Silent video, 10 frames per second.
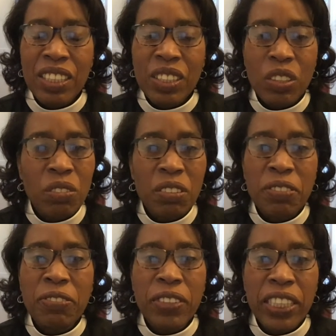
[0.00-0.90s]
Don't
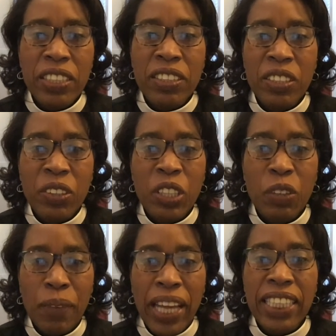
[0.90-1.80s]
fear your
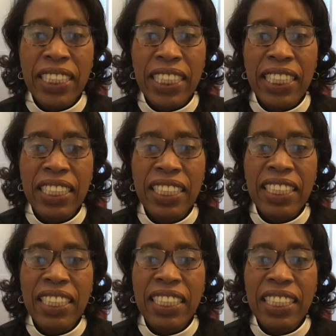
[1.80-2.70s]
humanity.
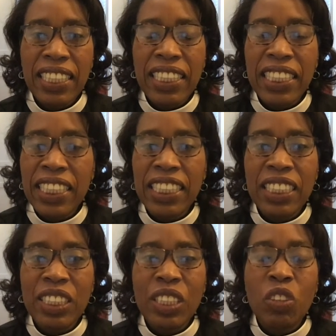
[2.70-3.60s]
It
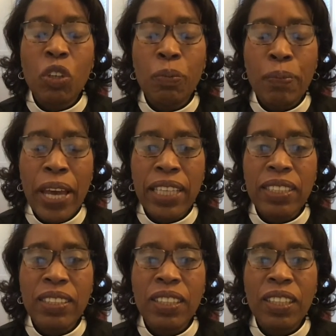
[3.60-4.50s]
is your
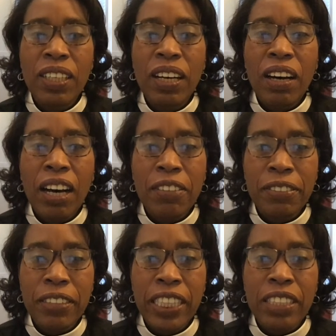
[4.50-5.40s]
best
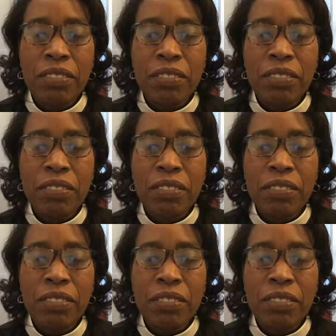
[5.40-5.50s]
offering.